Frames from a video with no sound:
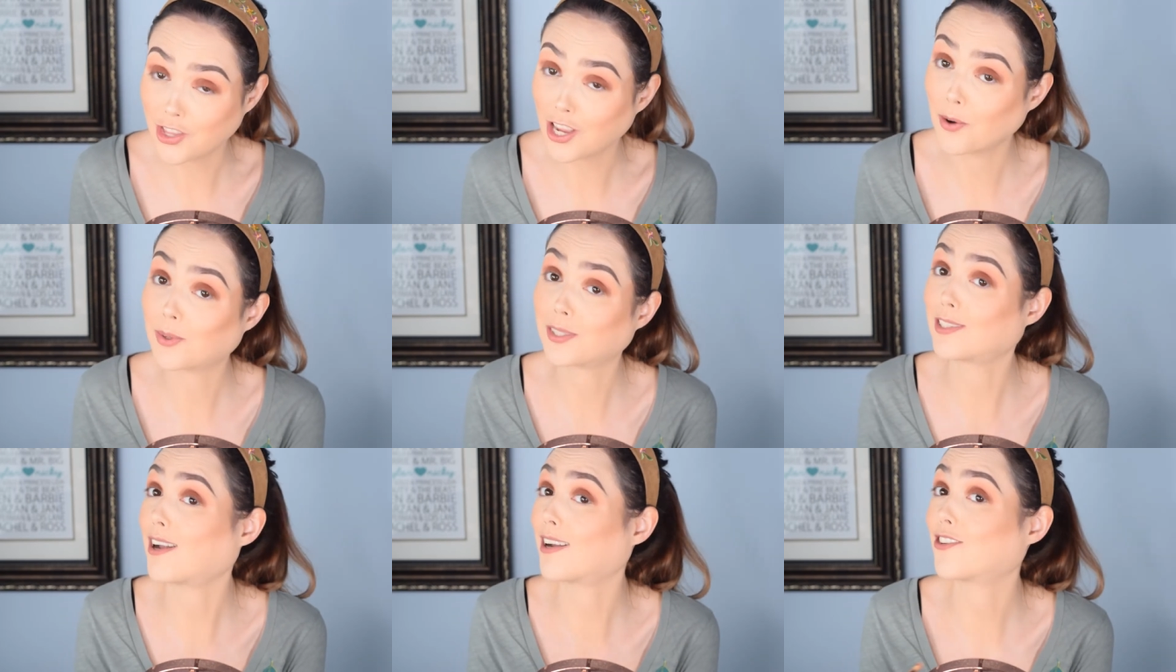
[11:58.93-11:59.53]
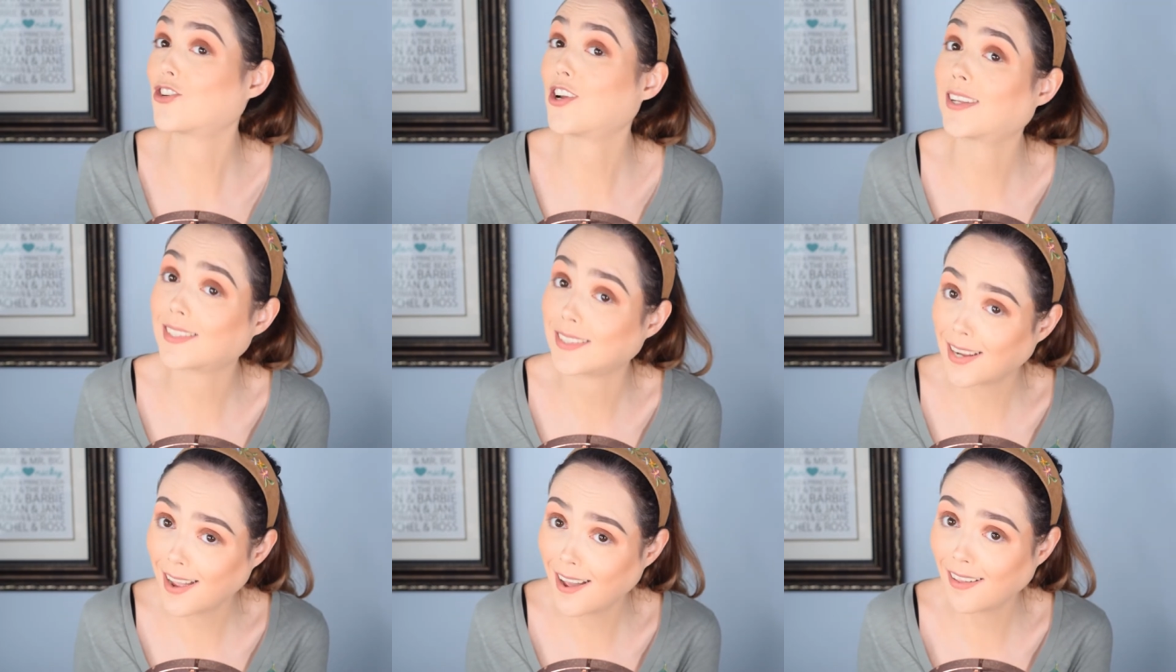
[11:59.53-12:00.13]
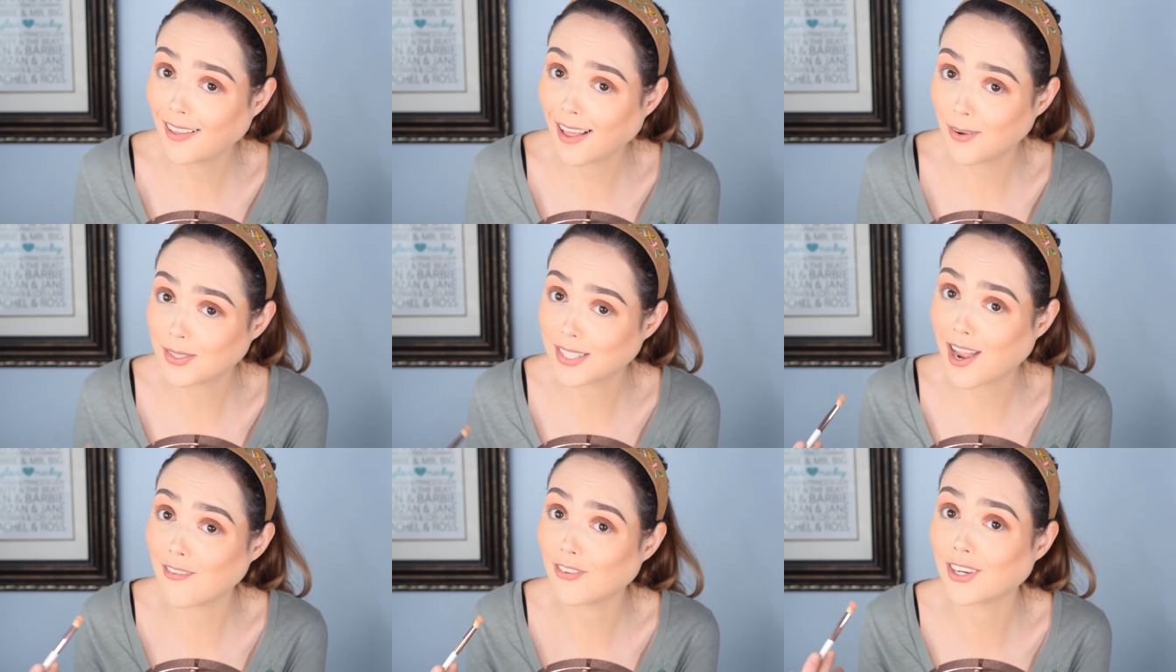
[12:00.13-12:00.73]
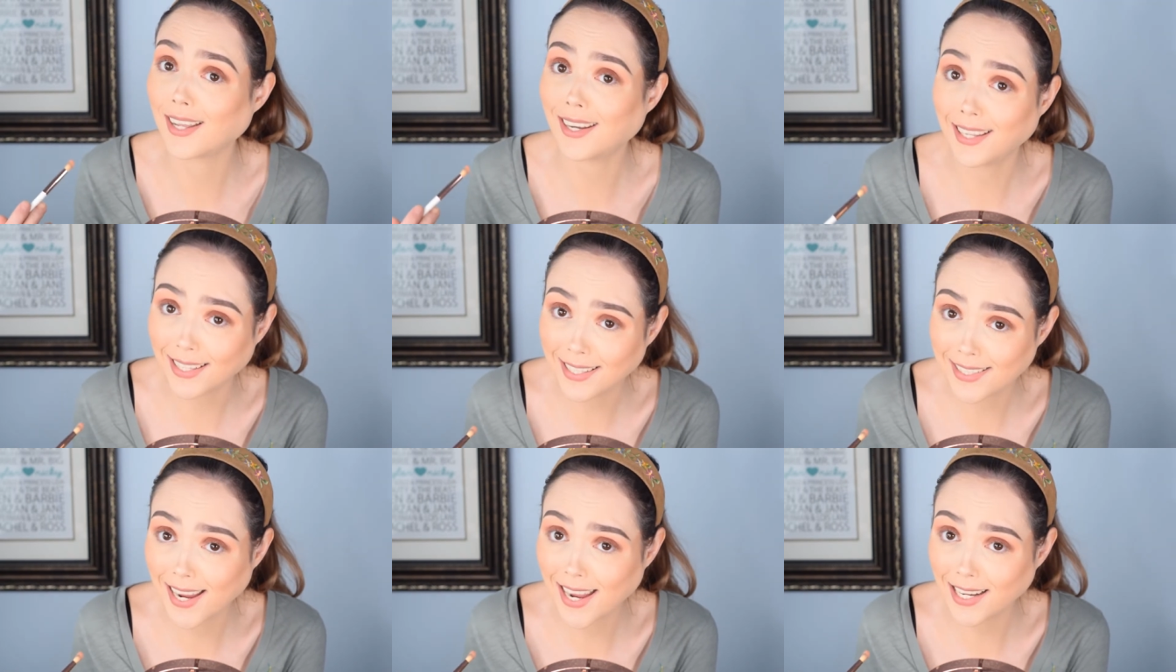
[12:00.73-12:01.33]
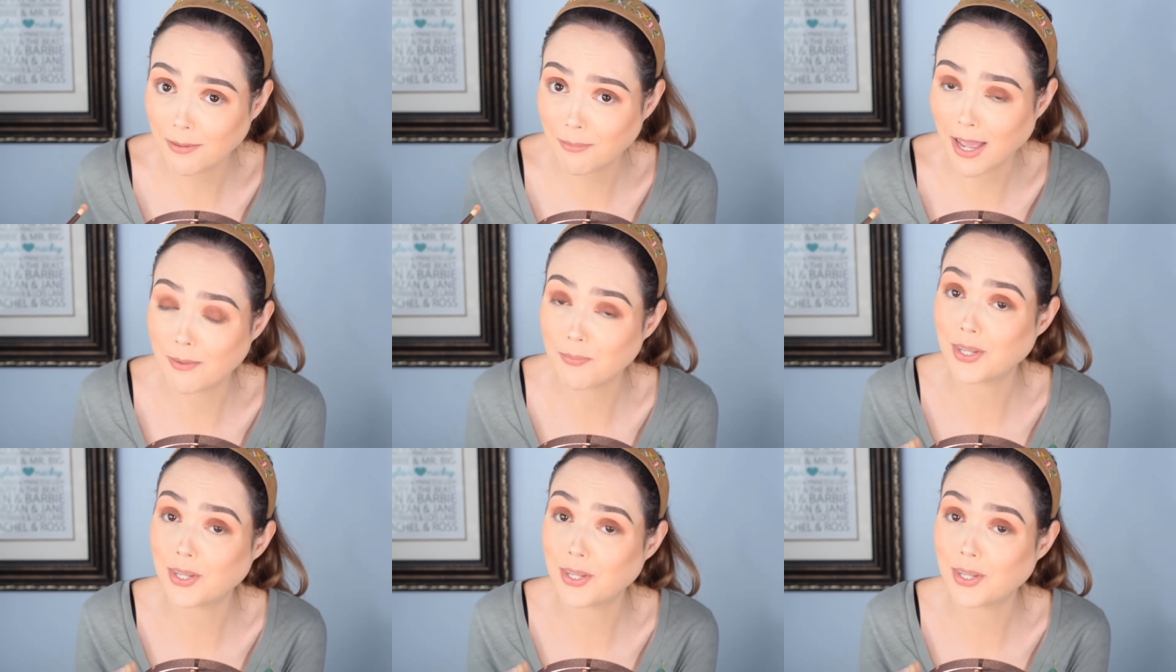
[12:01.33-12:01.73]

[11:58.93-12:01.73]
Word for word: there was not a chance in hell I was ever getting in a tanning bed